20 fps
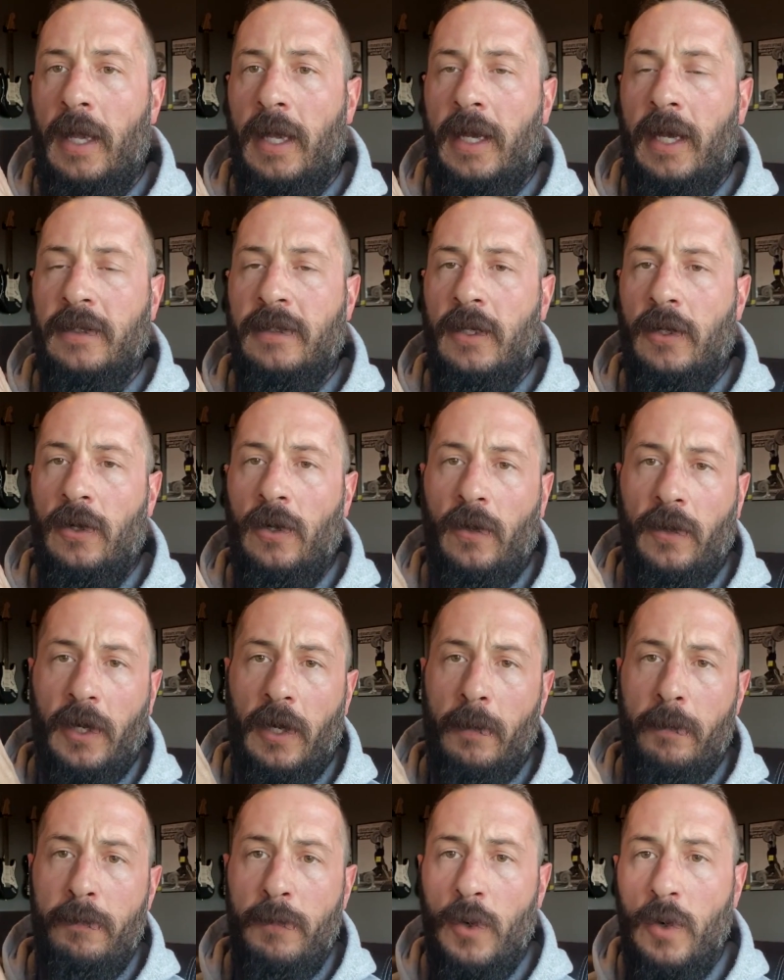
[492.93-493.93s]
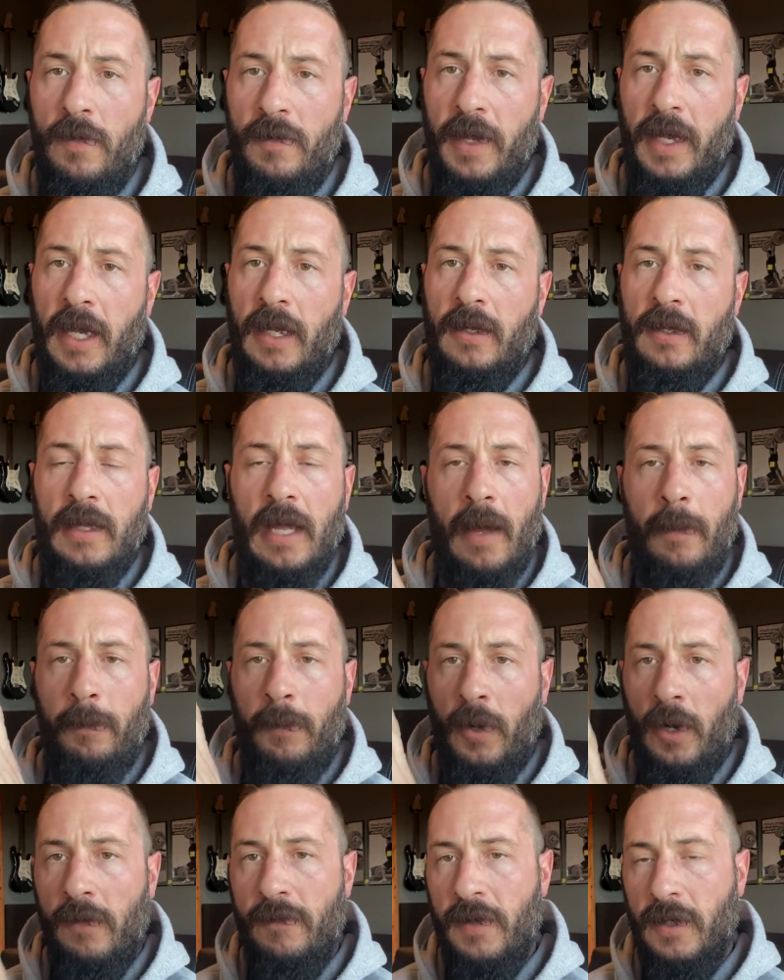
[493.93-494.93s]
like I said earlier, moving into that
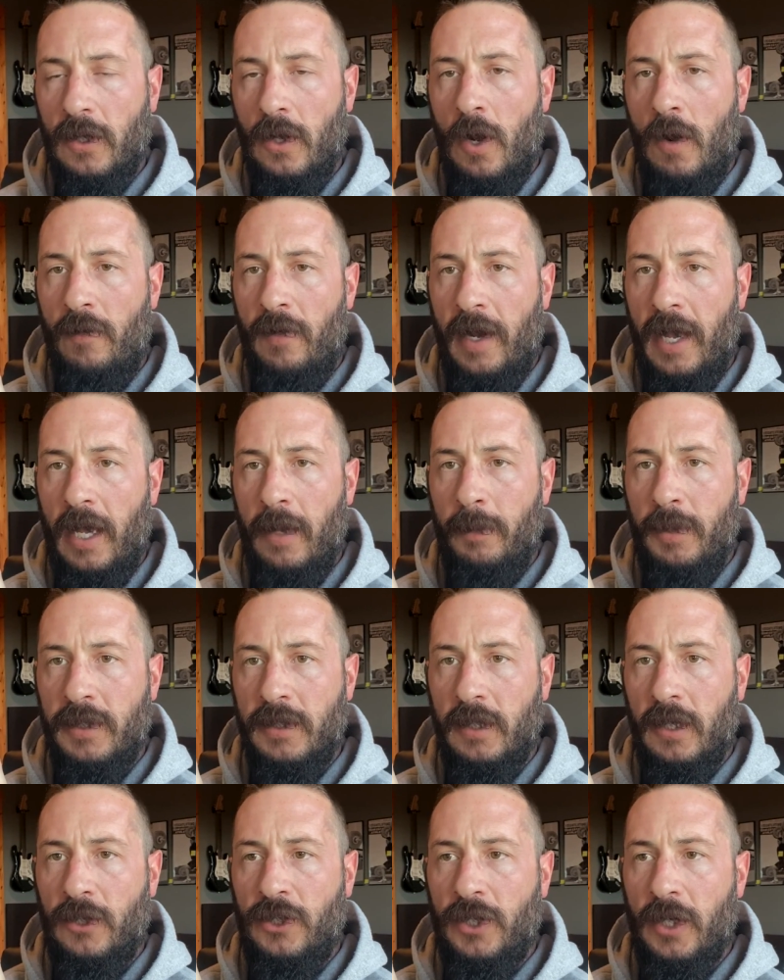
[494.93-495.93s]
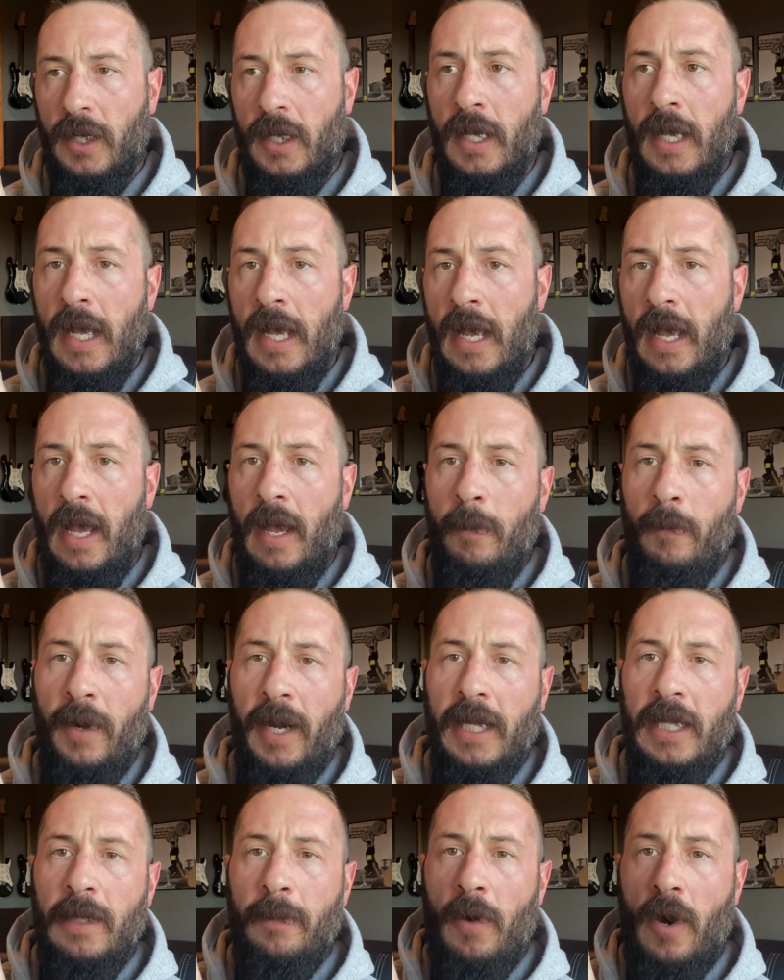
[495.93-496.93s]
perfect overhead position and
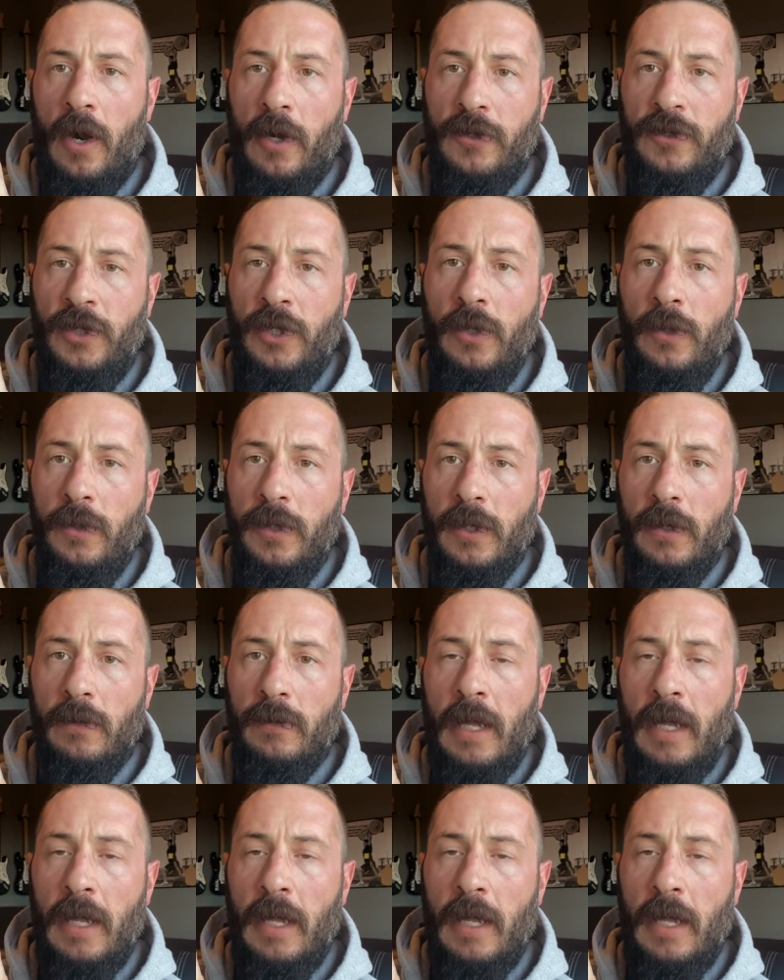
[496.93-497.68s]
bringing the bar to you.